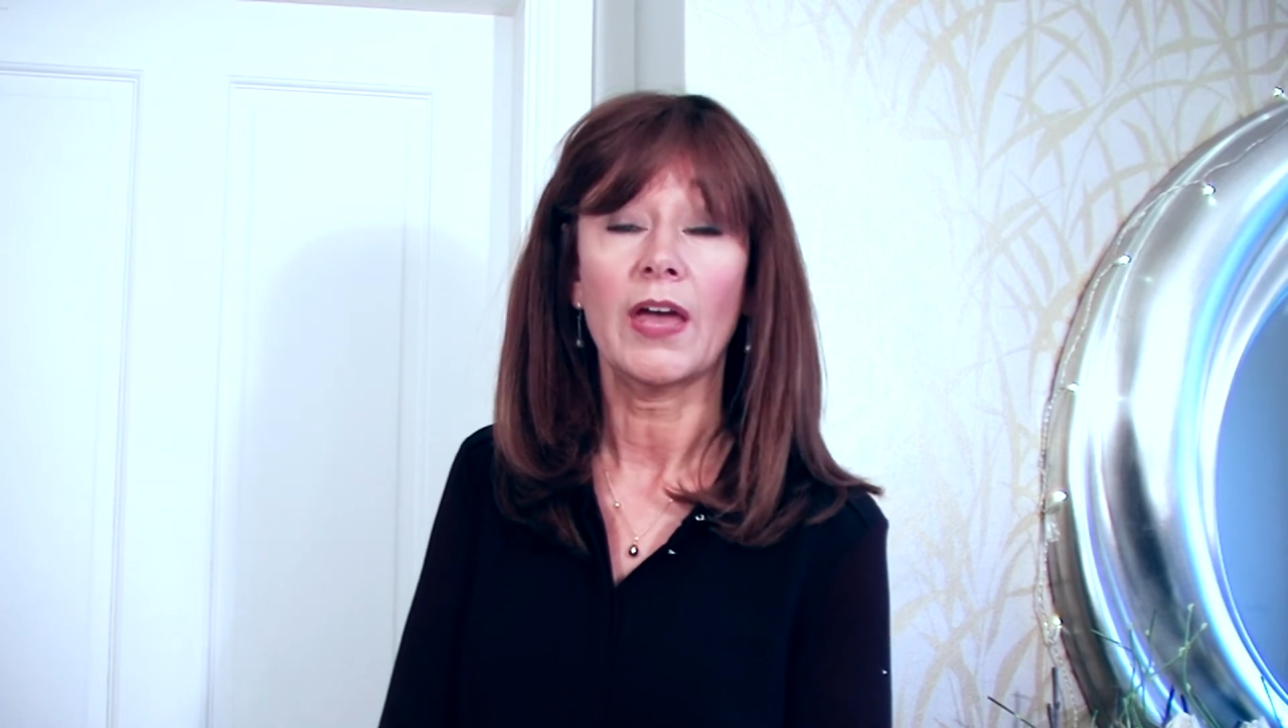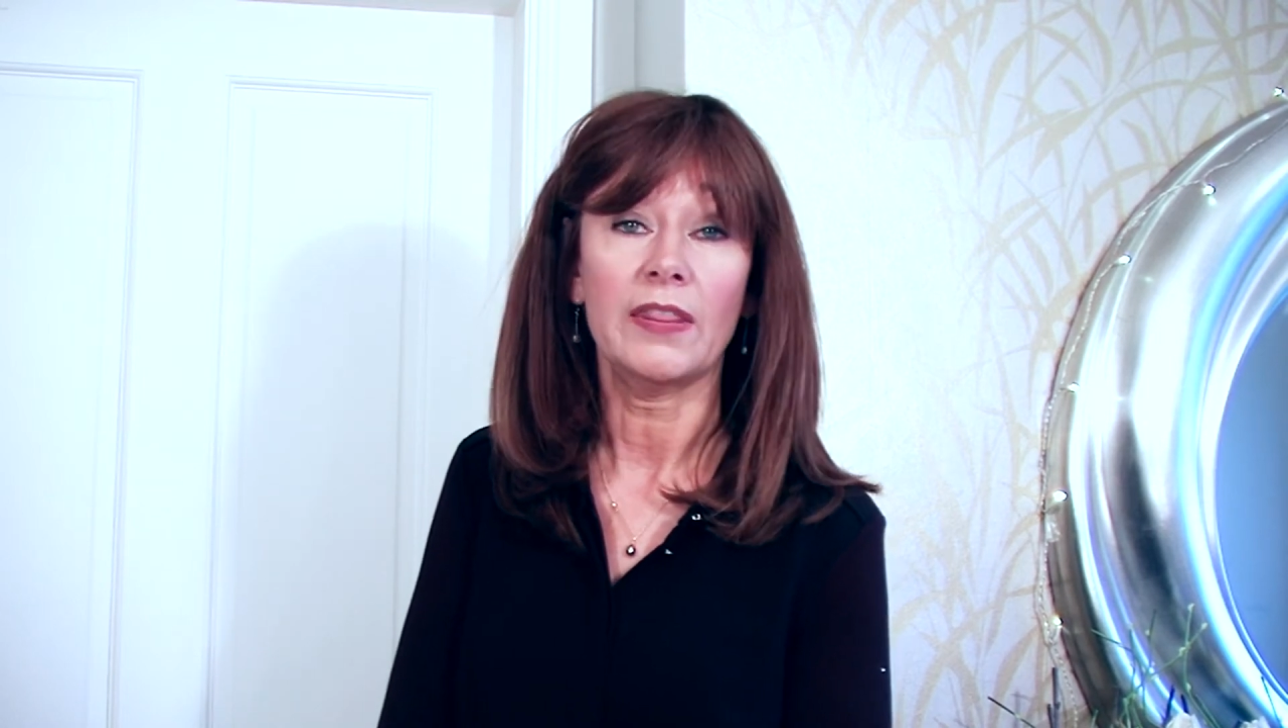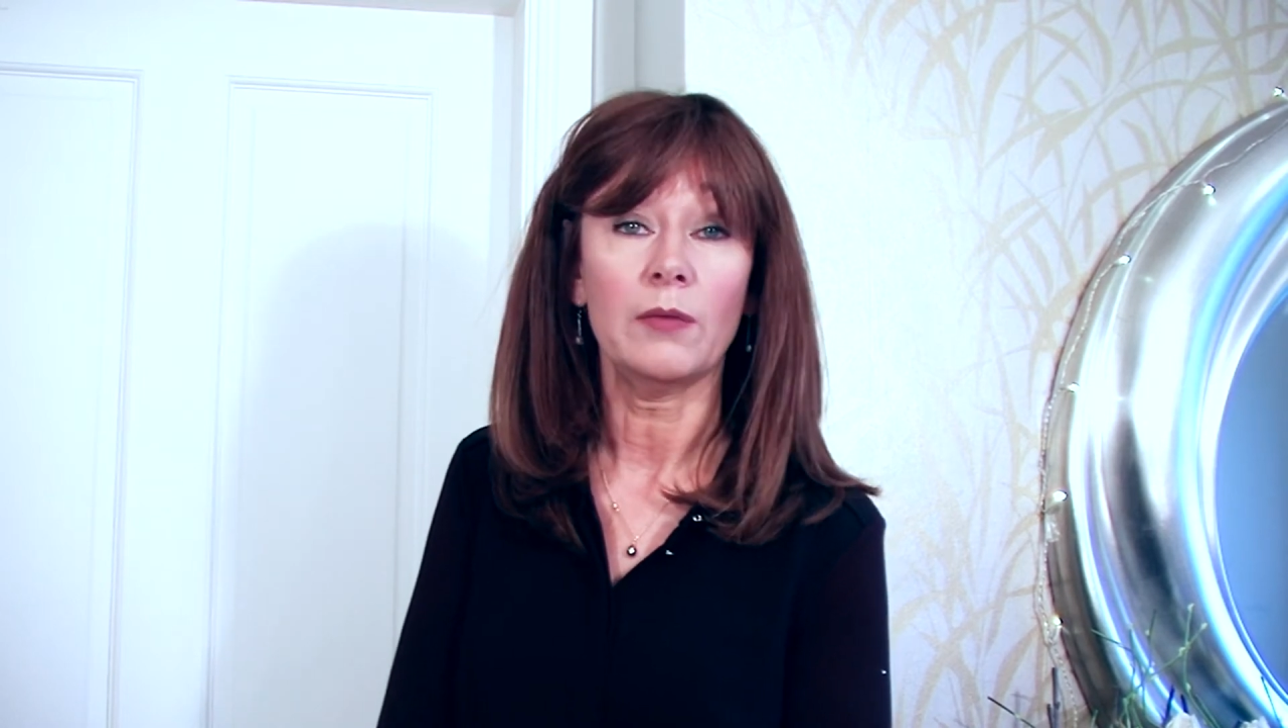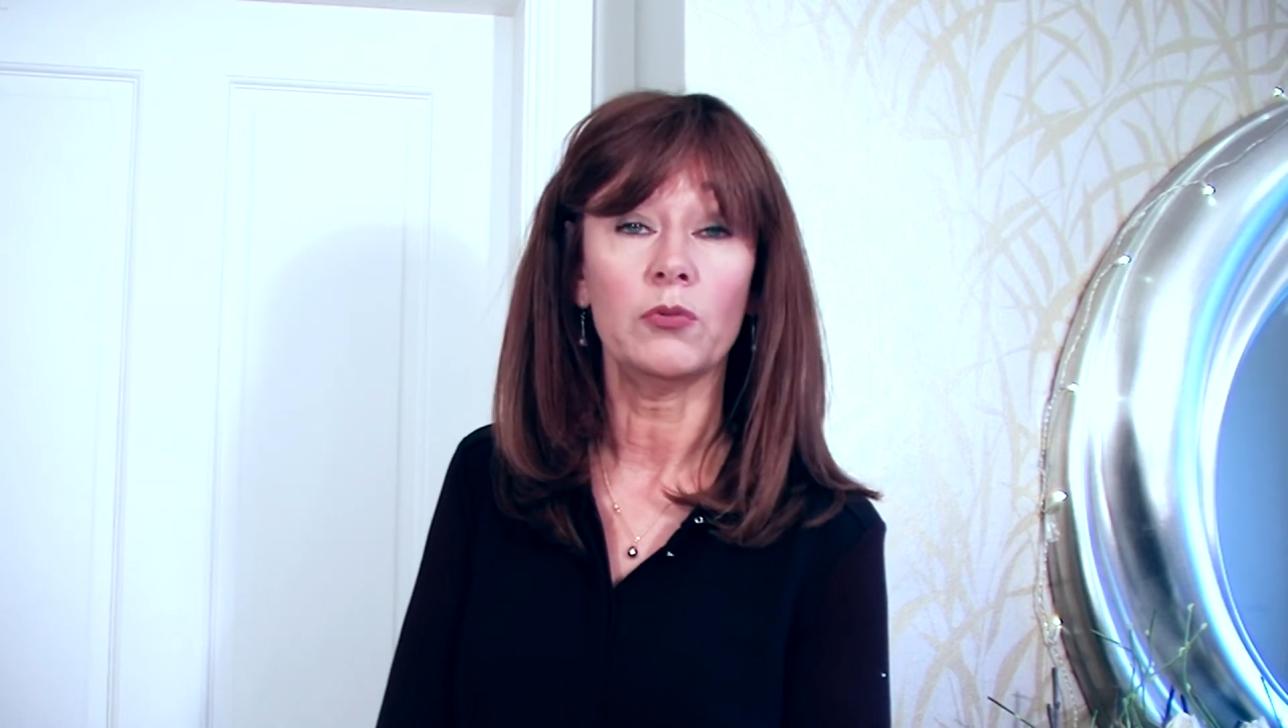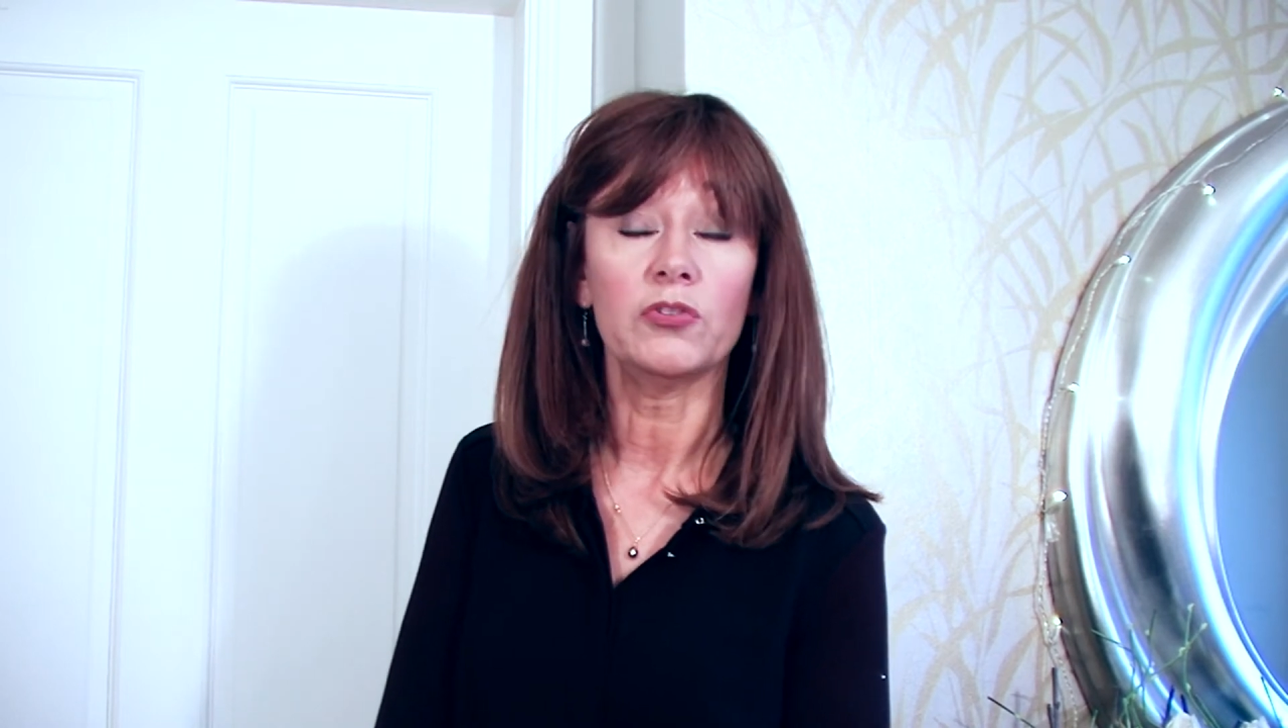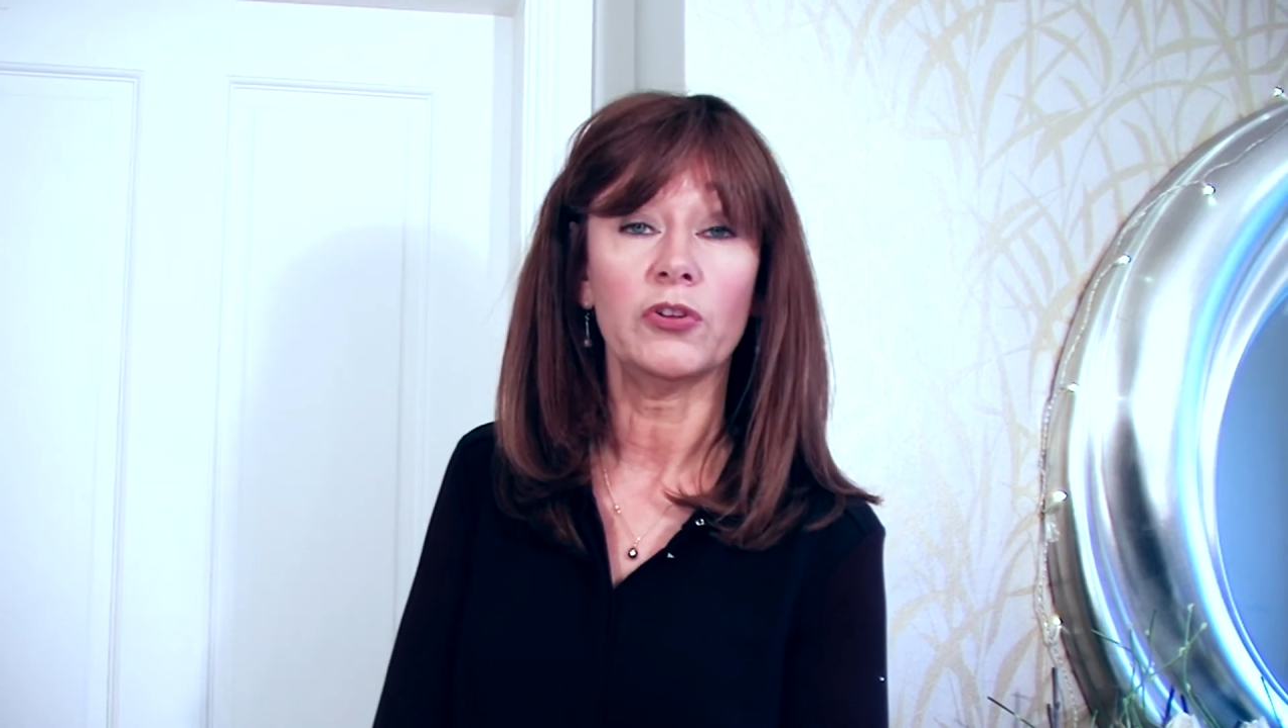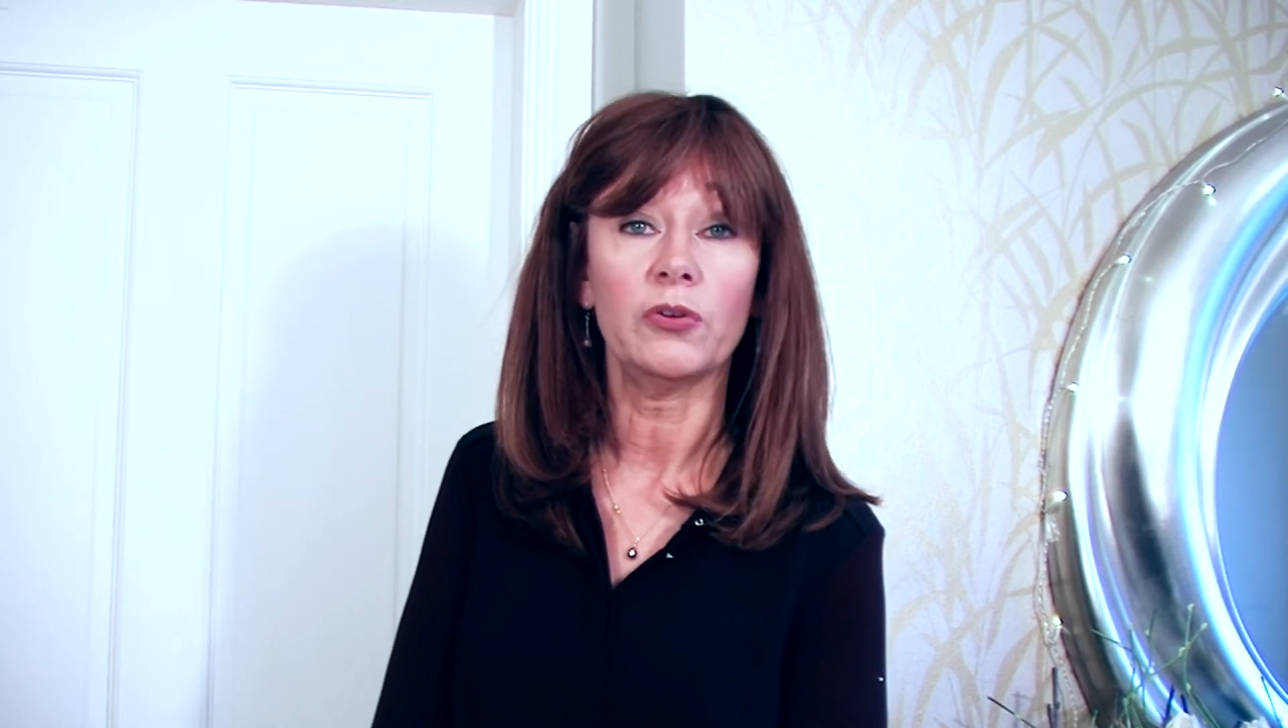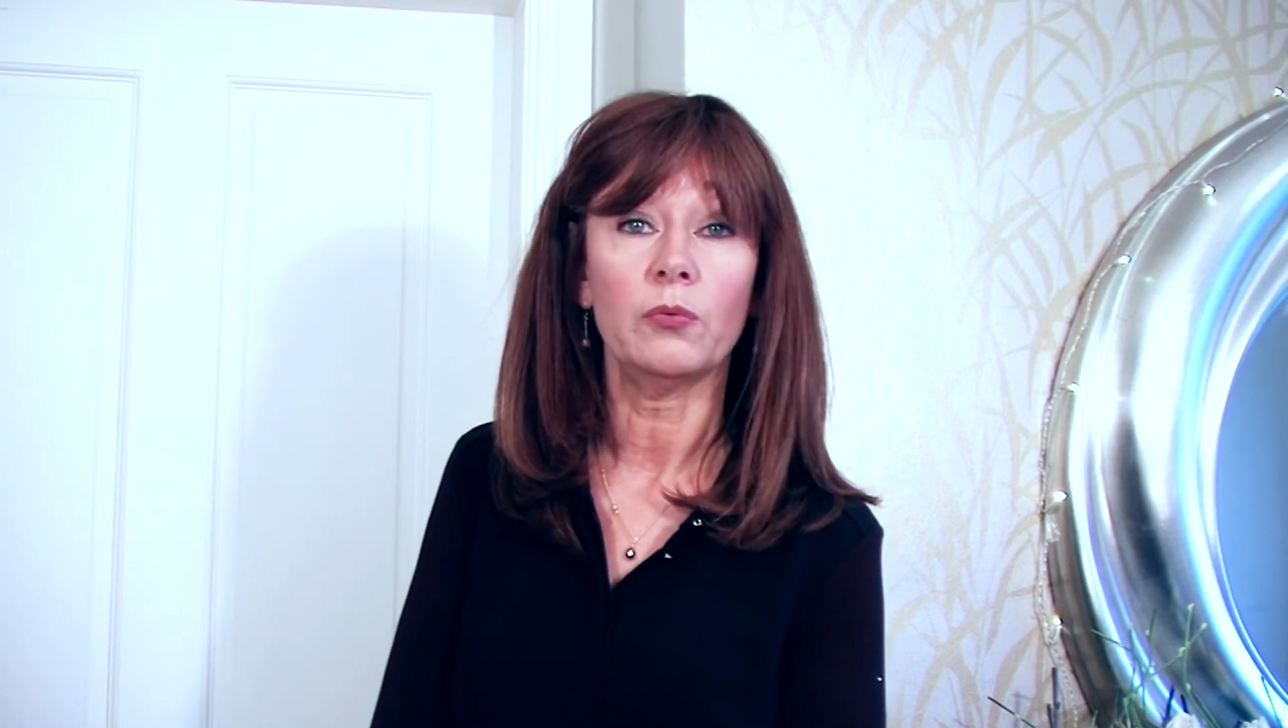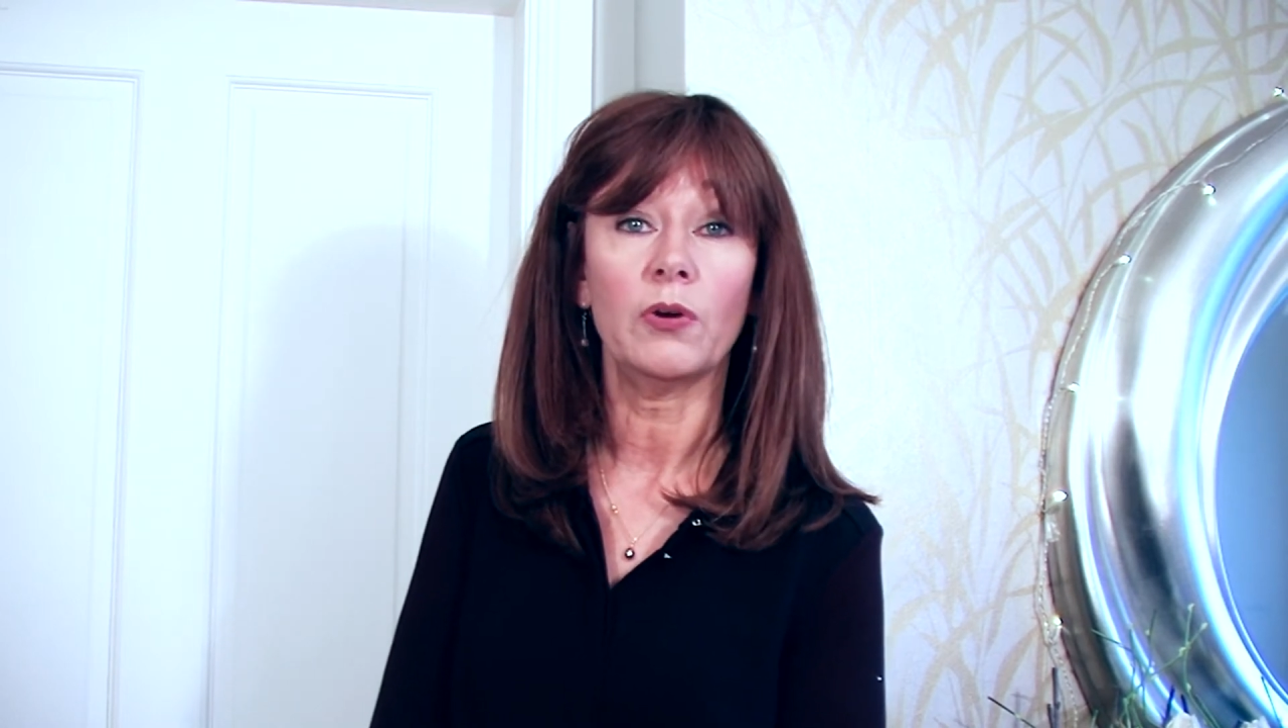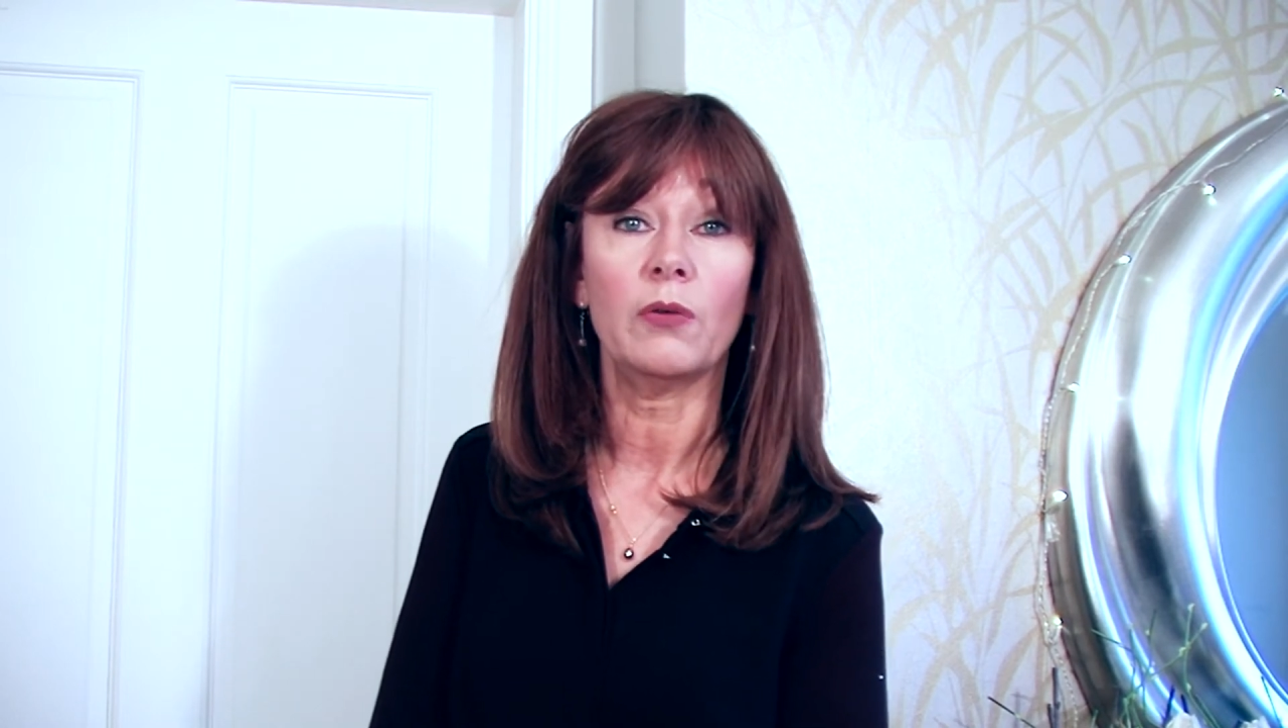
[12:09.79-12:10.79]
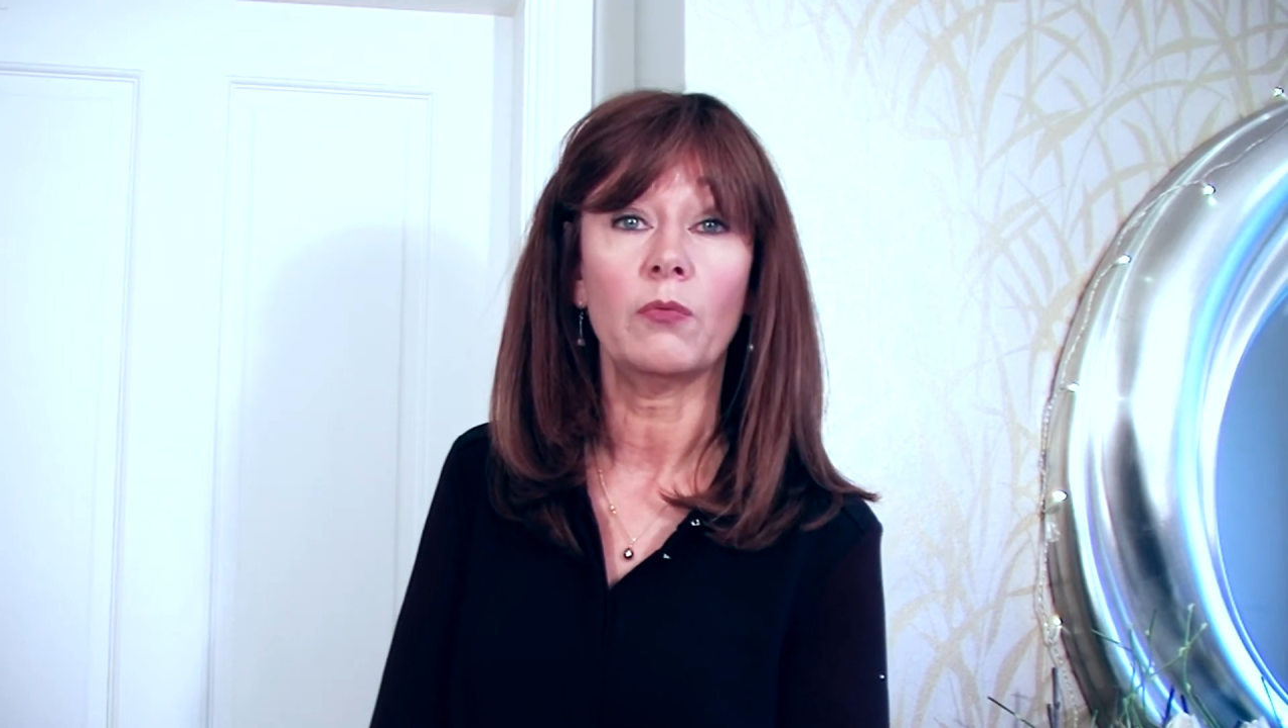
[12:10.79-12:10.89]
and then we'll do